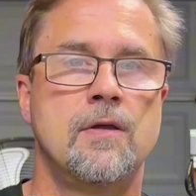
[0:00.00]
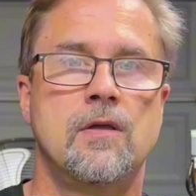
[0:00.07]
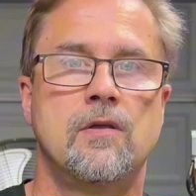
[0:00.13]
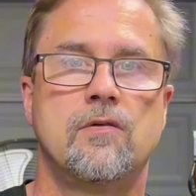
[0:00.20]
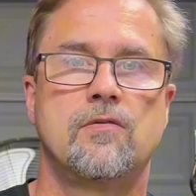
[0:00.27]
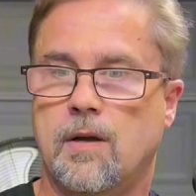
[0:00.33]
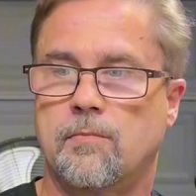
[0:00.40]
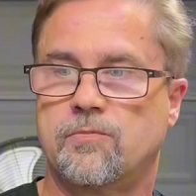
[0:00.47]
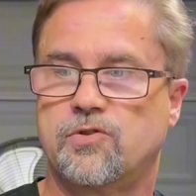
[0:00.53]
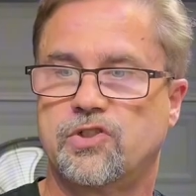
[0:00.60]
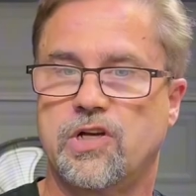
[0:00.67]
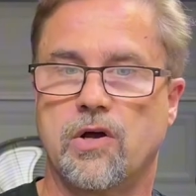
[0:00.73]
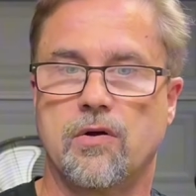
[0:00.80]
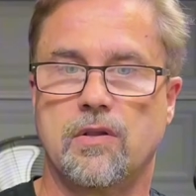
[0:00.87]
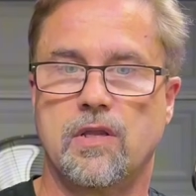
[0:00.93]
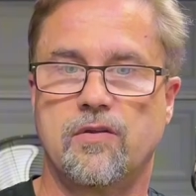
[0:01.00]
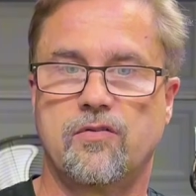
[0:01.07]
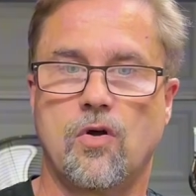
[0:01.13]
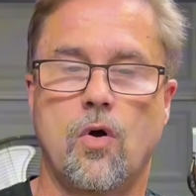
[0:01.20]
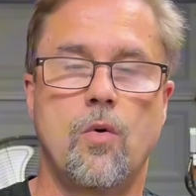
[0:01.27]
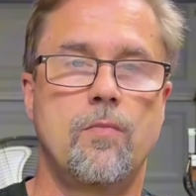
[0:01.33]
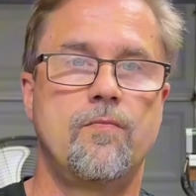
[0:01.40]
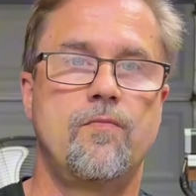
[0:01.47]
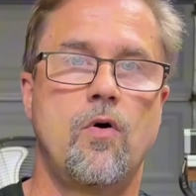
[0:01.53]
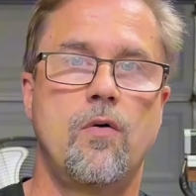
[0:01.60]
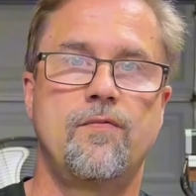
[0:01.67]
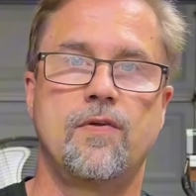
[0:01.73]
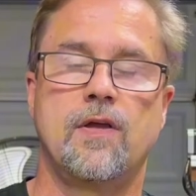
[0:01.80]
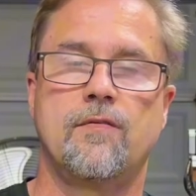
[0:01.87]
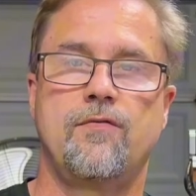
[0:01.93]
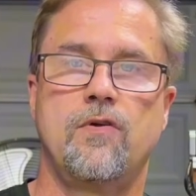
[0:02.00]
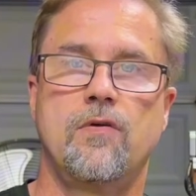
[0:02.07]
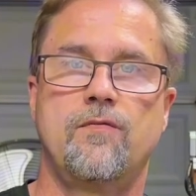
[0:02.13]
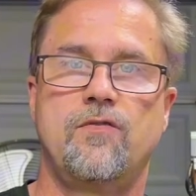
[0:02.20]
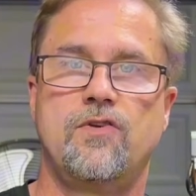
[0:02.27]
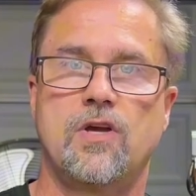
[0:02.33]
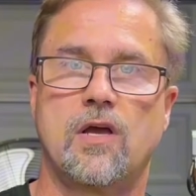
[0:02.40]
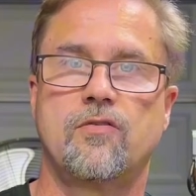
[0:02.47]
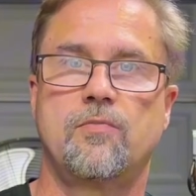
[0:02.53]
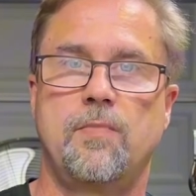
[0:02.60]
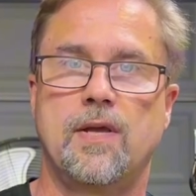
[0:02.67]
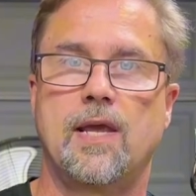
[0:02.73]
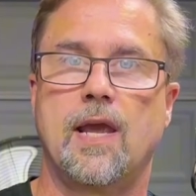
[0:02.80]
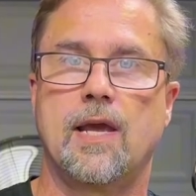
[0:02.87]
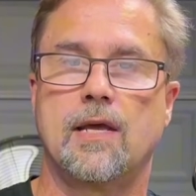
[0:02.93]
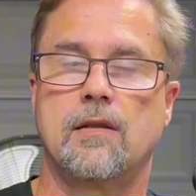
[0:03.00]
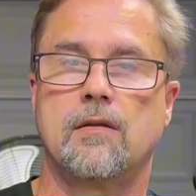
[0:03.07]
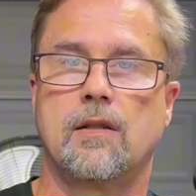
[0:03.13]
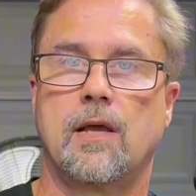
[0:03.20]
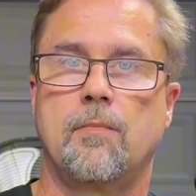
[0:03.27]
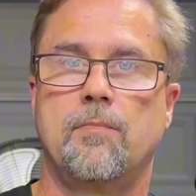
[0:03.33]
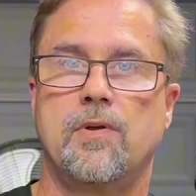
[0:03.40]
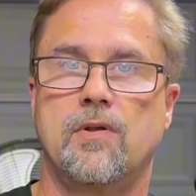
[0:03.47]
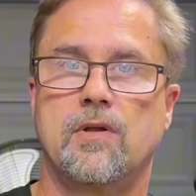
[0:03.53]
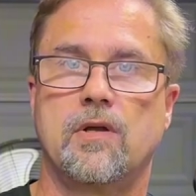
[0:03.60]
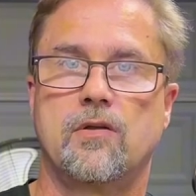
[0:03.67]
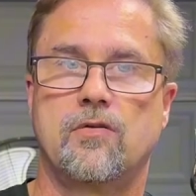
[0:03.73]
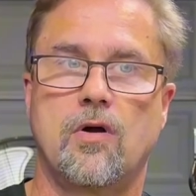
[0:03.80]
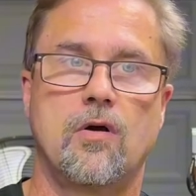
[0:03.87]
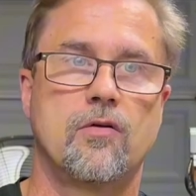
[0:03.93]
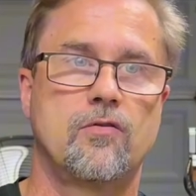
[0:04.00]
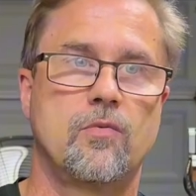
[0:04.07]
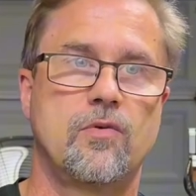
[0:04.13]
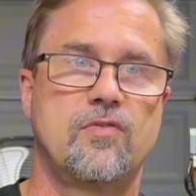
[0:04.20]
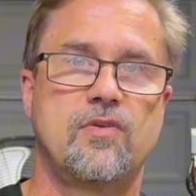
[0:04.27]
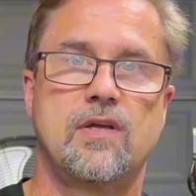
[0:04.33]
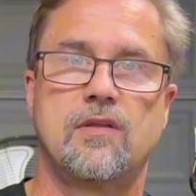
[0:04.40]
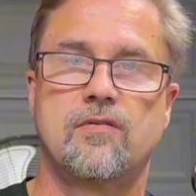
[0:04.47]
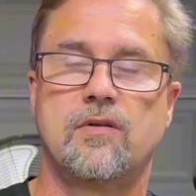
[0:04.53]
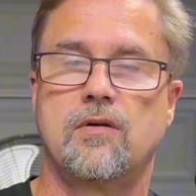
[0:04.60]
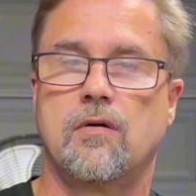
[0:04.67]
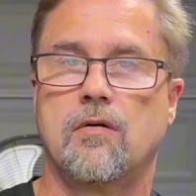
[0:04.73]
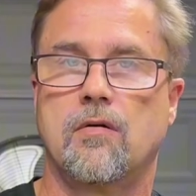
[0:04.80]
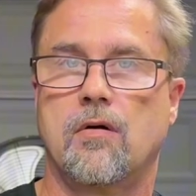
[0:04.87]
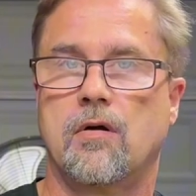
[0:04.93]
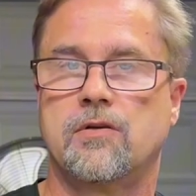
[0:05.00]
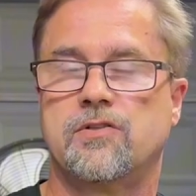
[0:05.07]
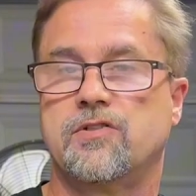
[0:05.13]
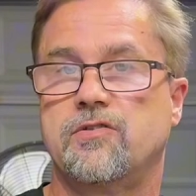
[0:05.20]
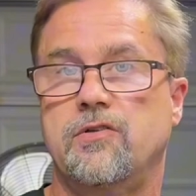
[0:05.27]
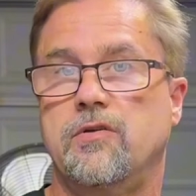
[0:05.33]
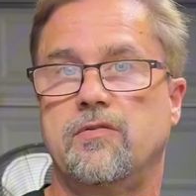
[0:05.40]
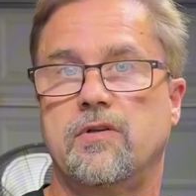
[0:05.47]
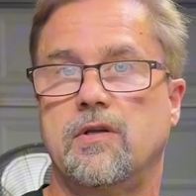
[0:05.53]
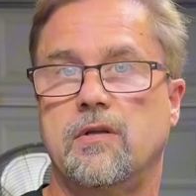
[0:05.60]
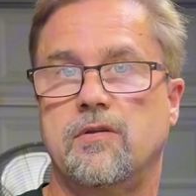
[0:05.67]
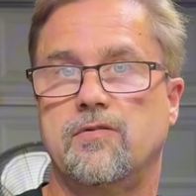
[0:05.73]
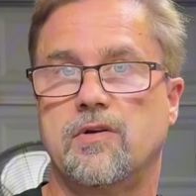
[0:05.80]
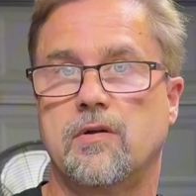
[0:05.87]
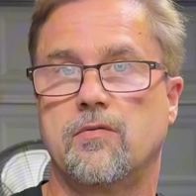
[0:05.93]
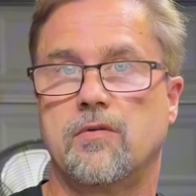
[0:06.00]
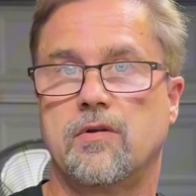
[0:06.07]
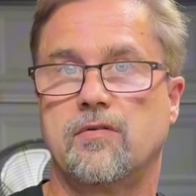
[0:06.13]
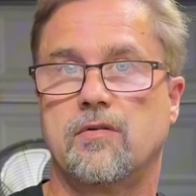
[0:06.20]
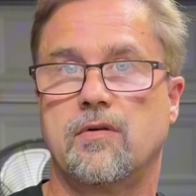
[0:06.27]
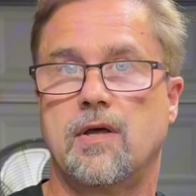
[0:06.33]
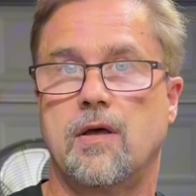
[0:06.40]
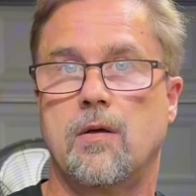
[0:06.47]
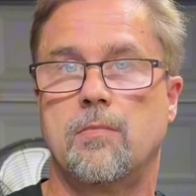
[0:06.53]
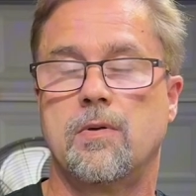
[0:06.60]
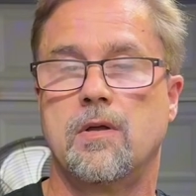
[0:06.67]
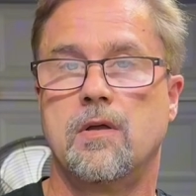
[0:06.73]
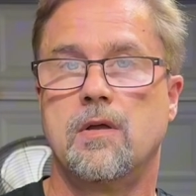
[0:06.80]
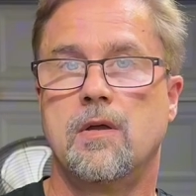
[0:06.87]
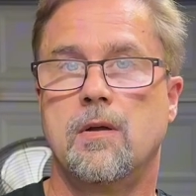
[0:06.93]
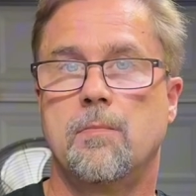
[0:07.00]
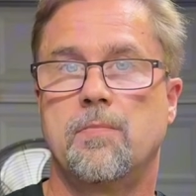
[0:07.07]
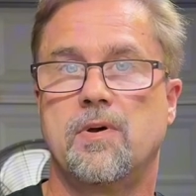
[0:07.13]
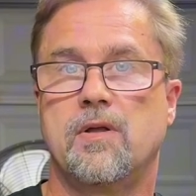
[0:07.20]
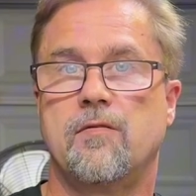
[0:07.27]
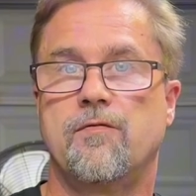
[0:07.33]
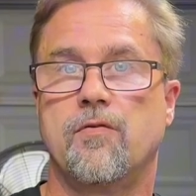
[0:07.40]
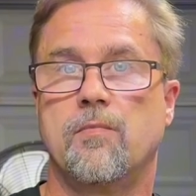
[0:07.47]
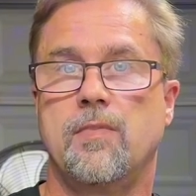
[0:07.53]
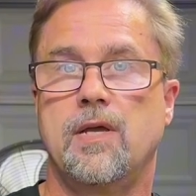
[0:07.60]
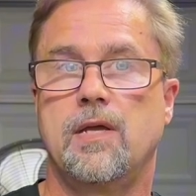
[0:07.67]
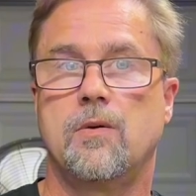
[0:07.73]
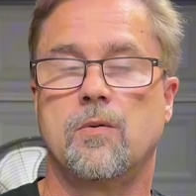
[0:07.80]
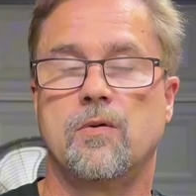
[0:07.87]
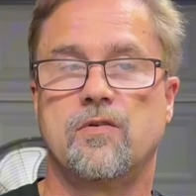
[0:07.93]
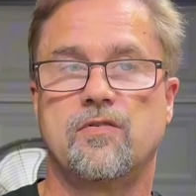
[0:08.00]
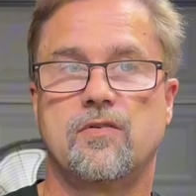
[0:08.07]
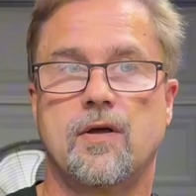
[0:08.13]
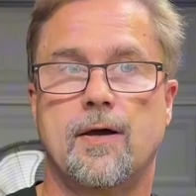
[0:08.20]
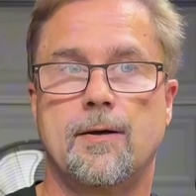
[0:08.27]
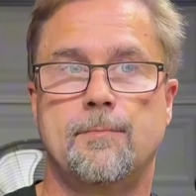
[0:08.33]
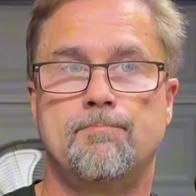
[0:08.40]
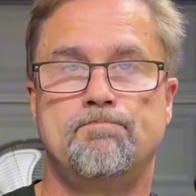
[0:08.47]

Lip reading: So I'm sharing this to hopefully if you've just began like building guitars with CNC or just using it in general, this will help. But for me, it was a